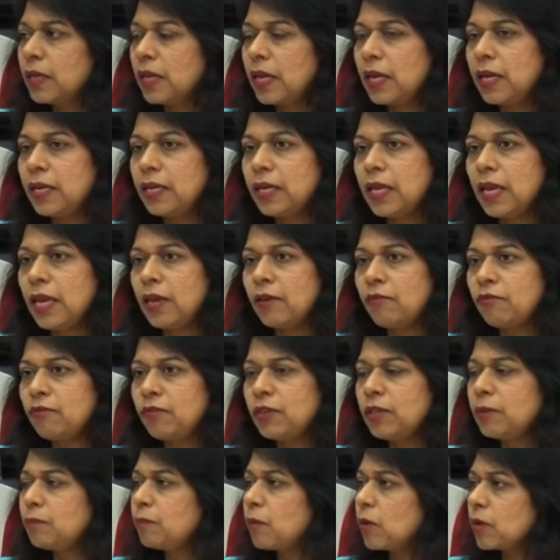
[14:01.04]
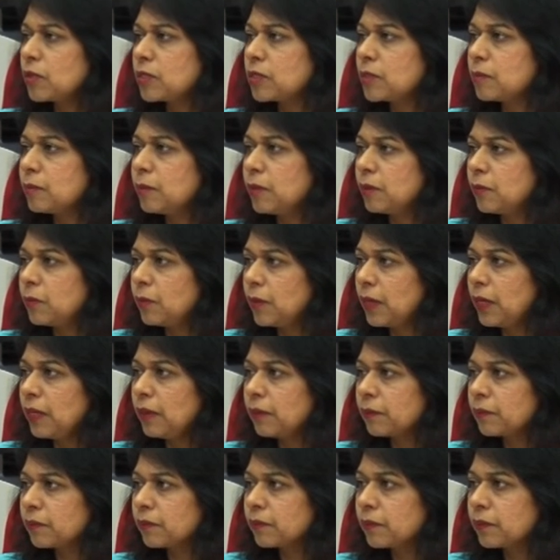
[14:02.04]
in every possible way.
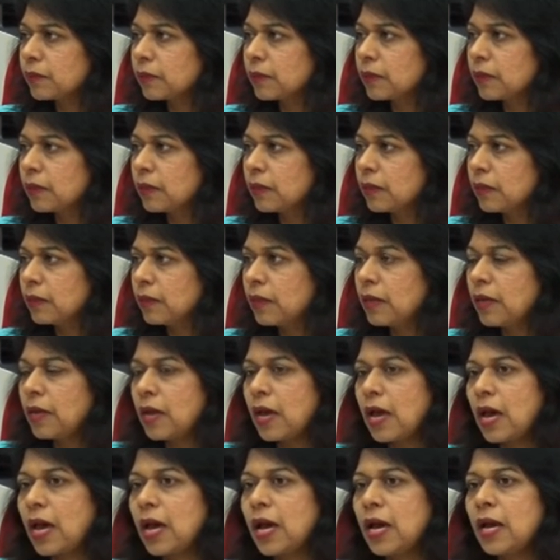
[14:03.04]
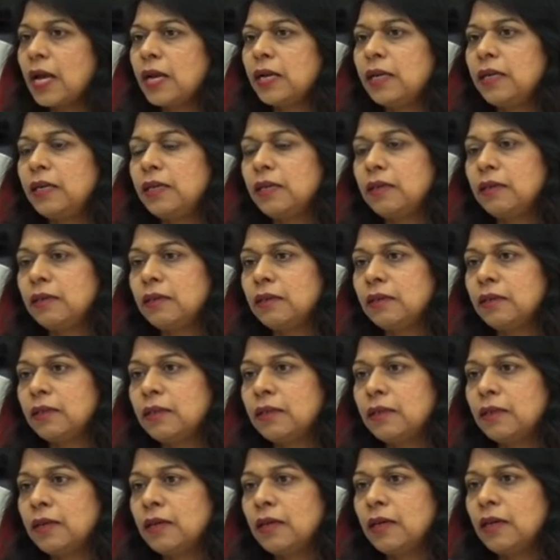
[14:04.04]
And
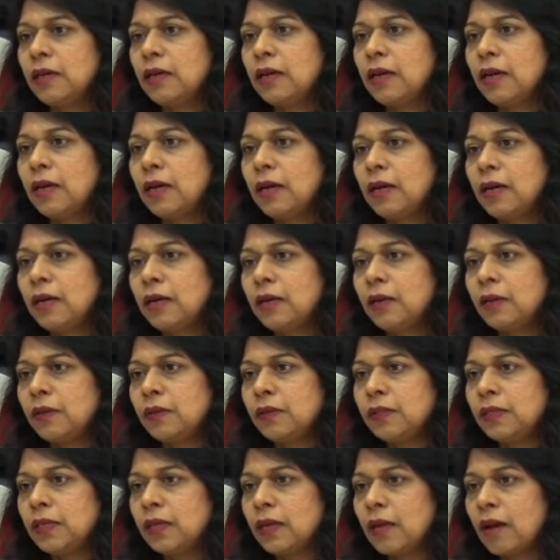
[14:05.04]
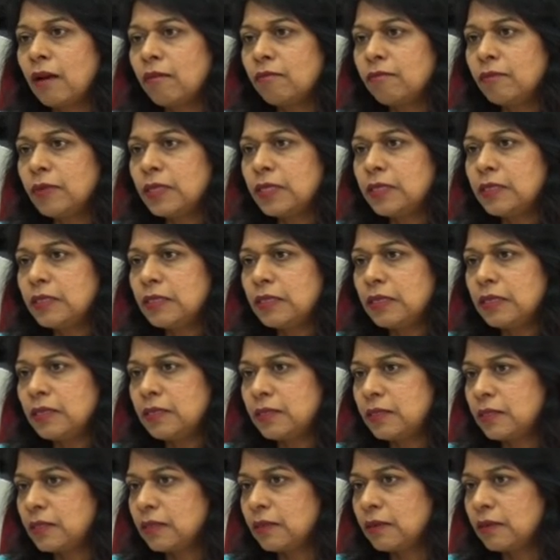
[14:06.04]
the government
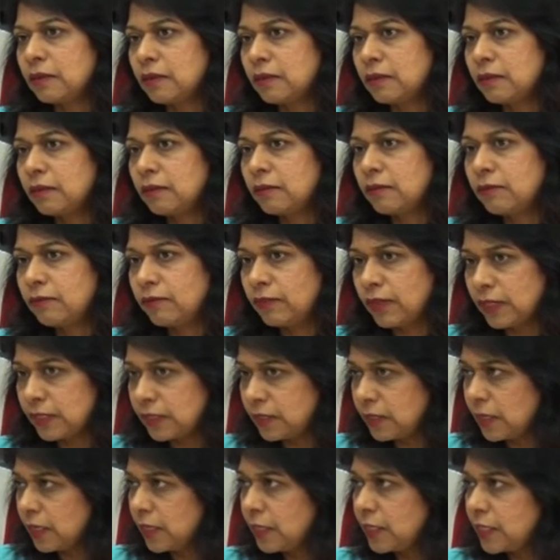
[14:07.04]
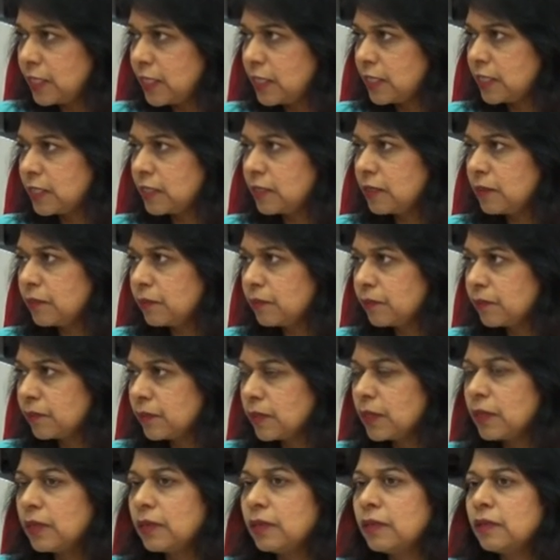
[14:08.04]
is a facilitator.
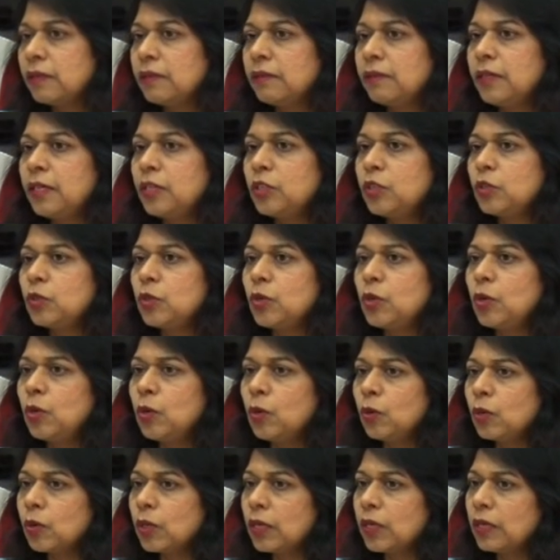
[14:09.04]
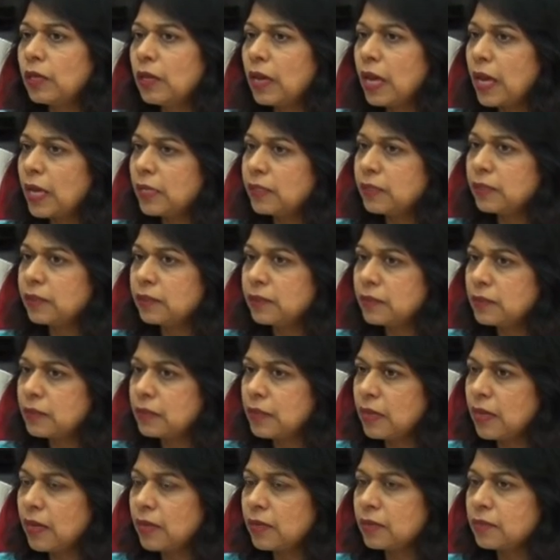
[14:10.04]
They should look at
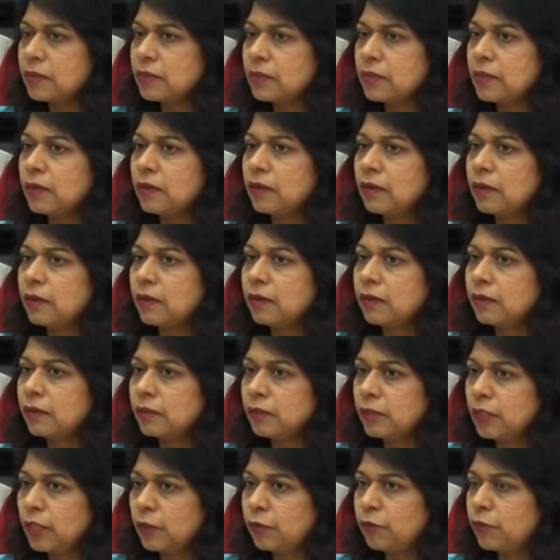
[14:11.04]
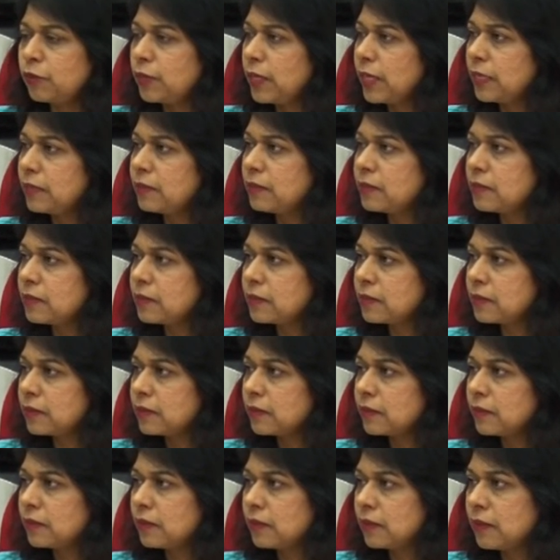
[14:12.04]
us as their friends
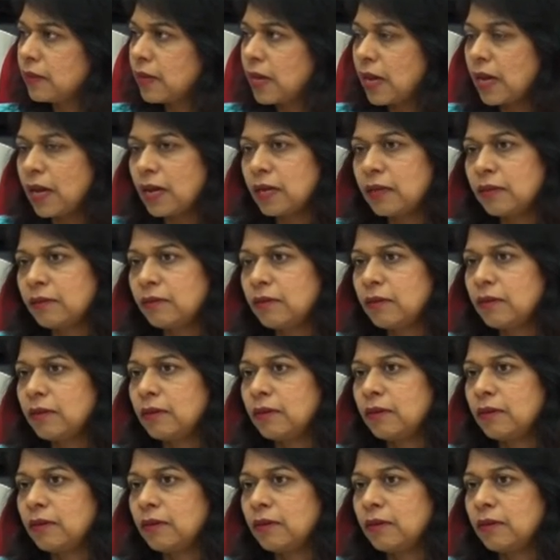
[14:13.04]
and